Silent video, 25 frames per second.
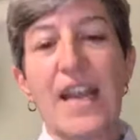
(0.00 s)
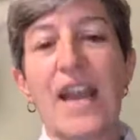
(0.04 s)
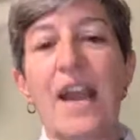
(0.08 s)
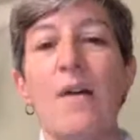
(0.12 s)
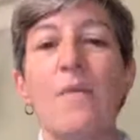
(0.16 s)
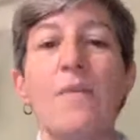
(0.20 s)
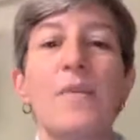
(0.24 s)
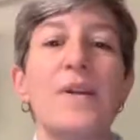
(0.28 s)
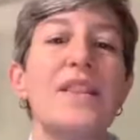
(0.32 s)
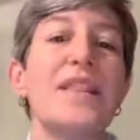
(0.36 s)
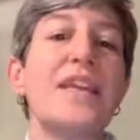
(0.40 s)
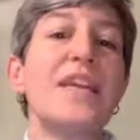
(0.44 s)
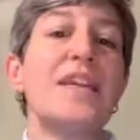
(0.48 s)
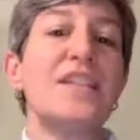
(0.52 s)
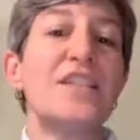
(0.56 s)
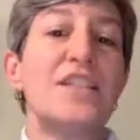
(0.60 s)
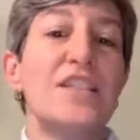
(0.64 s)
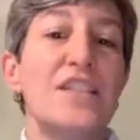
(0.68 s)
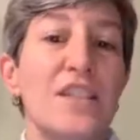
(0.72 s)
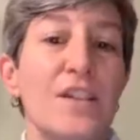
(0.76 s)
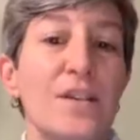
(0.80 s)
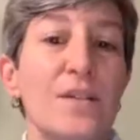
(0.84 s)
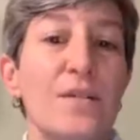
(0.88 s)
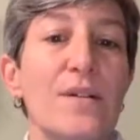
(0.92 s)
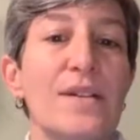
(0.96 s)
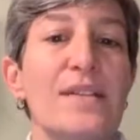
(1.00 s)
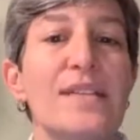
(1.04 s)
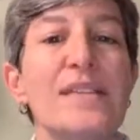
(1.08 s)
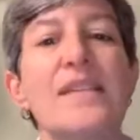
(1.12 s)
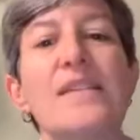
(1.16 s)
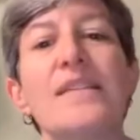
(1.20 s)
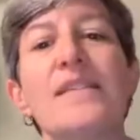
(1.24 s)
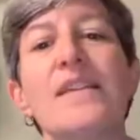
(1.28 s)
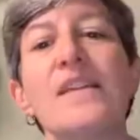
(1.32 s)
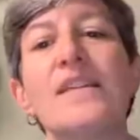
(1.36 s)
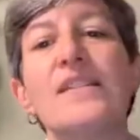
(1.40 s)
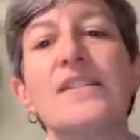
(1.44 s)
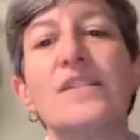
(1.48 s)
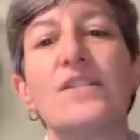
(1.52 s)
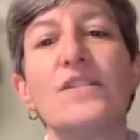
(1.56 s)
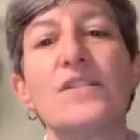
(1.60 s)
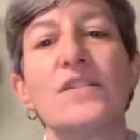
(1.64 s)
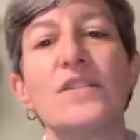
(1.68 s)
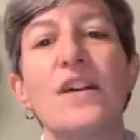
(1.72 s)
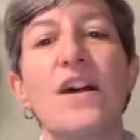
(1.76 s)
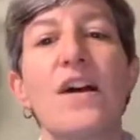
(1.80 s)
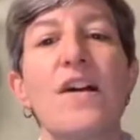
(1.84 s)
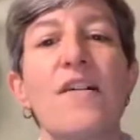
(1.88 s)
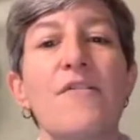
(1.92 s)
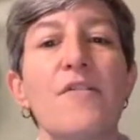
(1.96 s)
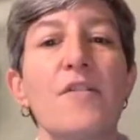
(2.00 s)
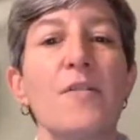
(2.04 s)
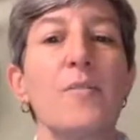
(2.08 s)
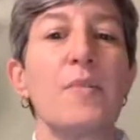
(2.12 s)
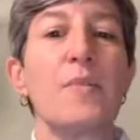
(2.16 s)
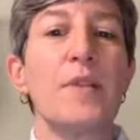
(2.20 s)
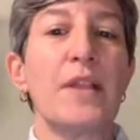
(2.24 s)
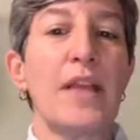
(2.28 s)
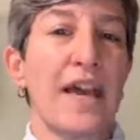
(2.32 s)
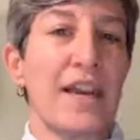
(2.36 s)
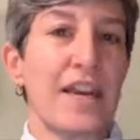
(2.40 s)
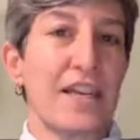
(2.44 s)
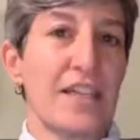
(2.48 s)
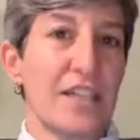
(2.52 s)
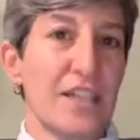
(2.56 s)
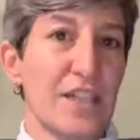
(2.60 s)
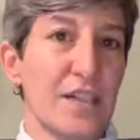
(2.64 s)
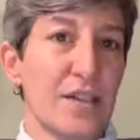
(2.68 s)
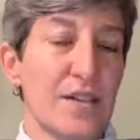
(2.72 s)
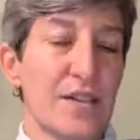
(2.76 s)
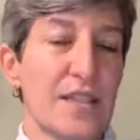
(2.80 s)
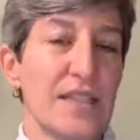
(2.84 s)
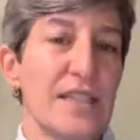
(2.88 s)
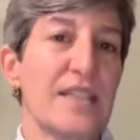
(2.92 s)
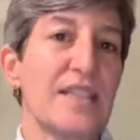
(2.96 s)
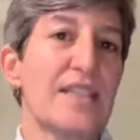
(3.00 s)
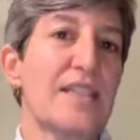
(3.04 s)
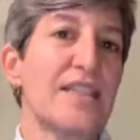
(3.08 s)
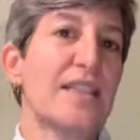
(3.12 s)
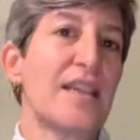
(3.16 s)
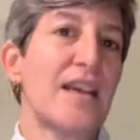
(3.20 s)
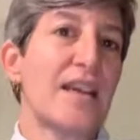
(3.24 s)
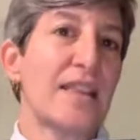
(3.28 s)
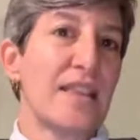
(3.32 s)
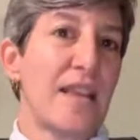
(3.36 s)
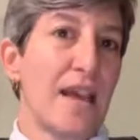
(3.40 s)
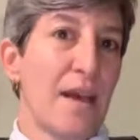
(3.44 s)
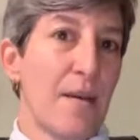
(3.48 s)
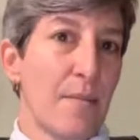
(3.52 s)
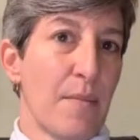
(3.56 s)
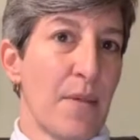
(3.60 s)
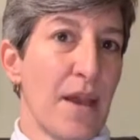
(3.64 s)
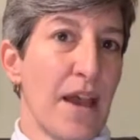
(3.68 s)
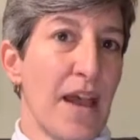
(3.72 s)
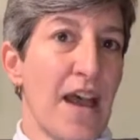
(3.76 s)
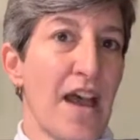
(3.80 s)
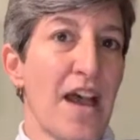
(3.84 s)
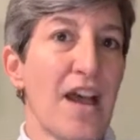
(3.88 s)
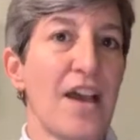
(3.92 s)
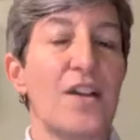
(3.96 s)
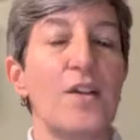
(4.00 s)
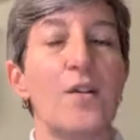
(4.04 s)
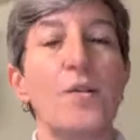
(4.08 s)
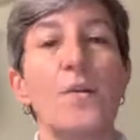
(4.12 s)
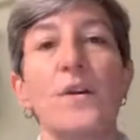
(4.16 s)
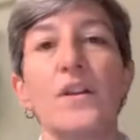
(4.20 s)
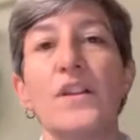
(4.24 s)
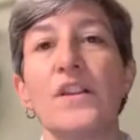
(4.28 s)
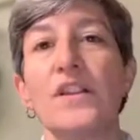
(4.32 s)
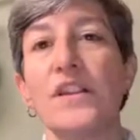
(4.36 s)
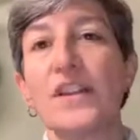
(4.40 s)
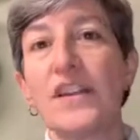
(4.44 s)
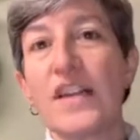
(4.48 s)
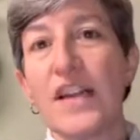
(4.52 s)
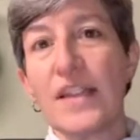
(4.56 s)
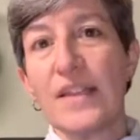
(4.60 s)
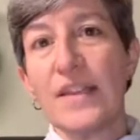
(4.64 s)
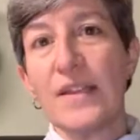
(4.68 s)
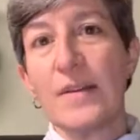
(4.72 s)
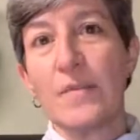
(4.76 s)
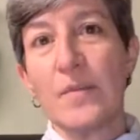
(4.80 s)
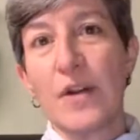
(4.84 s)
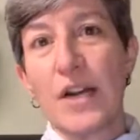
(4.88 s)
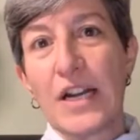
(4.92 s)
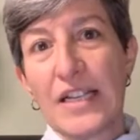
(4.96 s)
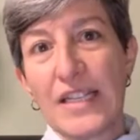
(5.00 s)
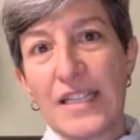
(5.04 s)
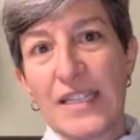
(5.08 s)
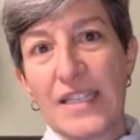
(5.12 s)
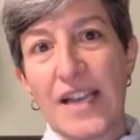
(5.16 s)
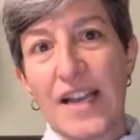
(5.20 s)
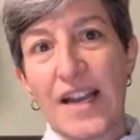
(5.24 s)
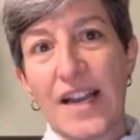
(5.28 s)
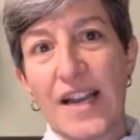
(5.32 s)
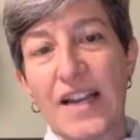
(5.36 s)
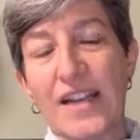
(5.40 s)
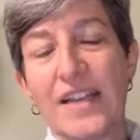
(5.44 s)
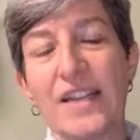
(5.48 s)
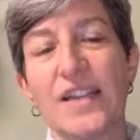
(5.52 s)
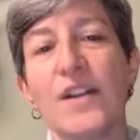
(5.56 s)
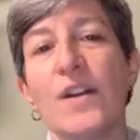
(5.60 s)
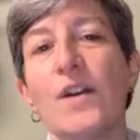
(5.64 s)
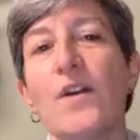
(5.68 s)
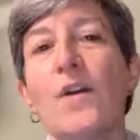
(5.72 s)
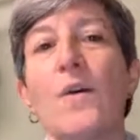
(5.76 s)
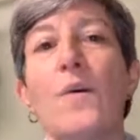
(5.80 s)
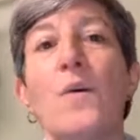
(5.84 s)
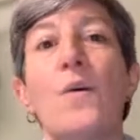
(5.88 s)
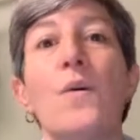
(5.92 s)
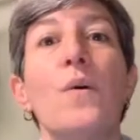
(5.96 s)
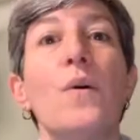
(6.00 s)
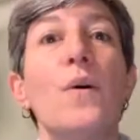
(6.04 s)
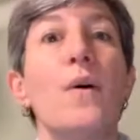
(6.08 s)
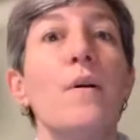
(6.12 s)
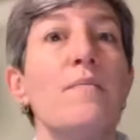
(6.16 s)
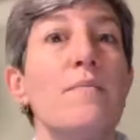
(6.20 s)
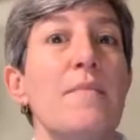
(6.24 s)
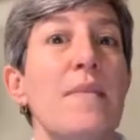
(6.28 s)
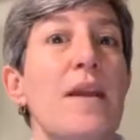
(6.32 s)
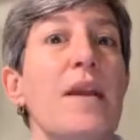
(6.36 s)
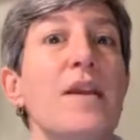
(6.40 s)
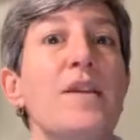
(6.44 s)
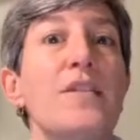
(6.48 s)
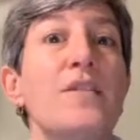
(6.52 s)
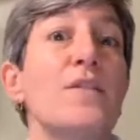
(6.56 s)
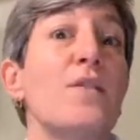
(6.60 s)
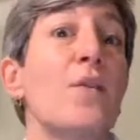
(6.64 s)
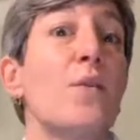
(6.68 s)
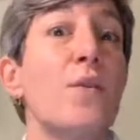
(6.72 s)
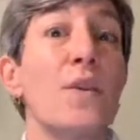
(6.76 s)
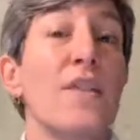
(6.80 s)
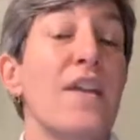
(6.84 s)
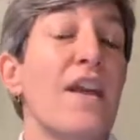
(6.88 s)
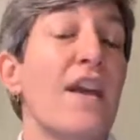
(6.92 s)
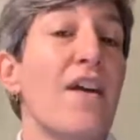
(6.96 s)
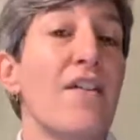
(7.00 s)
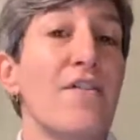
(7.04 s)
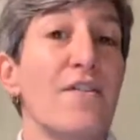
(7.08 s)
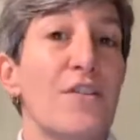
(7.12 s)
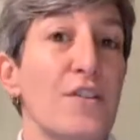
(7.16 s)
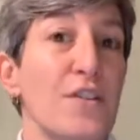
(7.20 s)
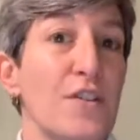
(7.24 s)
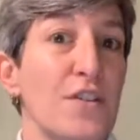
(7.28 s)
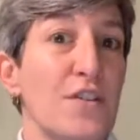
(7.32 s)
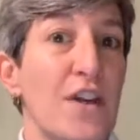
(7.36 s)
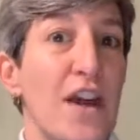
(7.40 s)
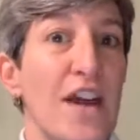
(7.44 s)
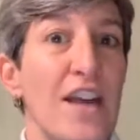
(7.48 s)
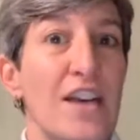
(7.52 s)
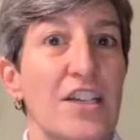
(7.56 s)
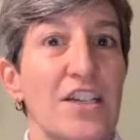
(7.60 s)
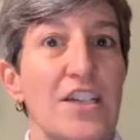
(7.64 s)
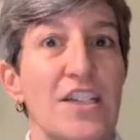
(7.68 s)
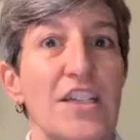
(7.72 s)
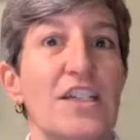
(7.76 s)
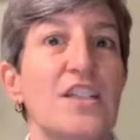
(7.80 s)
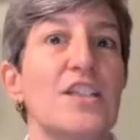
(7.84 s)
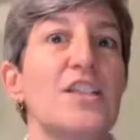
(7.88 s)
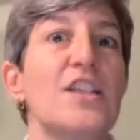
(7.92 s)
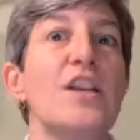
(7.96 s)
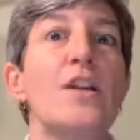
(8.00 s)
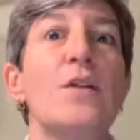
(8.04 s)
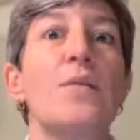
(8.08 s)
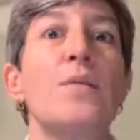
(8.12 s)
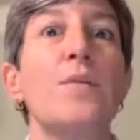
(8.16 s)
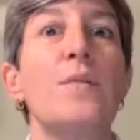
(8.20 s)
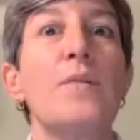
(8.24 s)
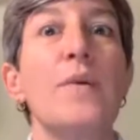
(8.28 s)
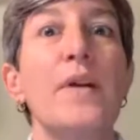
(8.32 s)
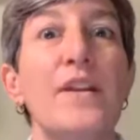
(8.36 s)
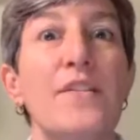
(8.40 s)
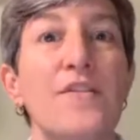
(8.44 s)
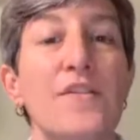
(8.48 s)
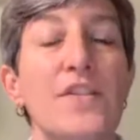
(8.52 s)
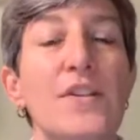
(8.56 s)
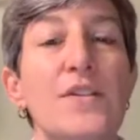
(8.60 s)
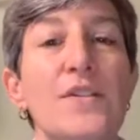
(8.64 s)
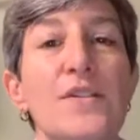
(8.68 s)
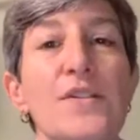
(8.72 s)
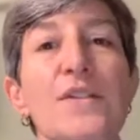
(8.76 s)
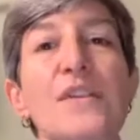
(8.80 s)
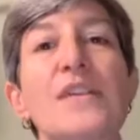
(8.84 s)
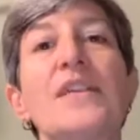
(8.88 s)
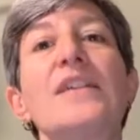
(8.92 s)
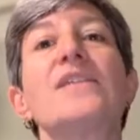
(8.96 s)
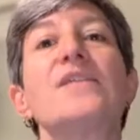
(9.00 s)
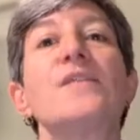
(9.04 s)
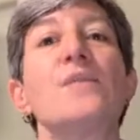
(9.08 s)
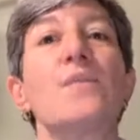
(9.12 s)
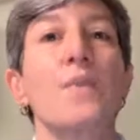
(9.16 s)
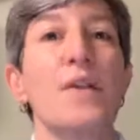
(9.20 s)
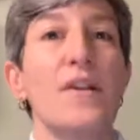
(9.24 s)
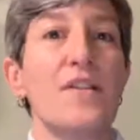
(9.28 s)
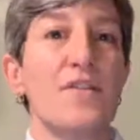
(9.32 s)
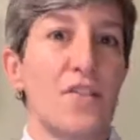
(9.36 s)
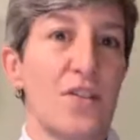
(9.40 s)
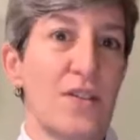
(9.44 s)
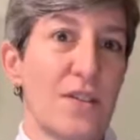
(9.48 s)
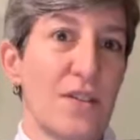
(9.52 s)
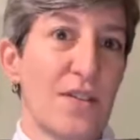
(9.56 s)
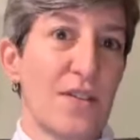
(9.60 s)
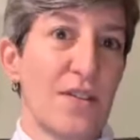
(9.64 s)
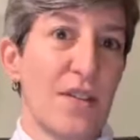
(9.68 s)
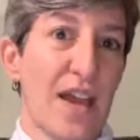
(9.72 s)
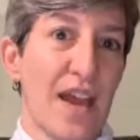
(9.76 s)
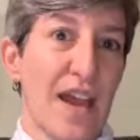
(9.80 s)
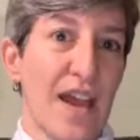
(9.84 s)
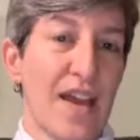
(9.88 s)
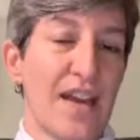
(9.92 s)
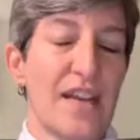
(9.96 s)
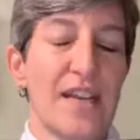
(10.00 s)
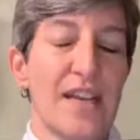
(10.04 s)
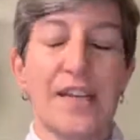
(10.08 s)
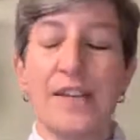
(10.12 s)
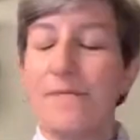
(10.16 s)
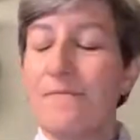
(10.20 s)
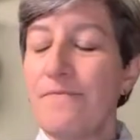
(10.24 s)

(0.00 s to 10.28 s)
And what they do is that they start to offer platitudes. It's not that bad, or look on the bright side, or they offer strategies. Well, what if you do this, or what if you do that?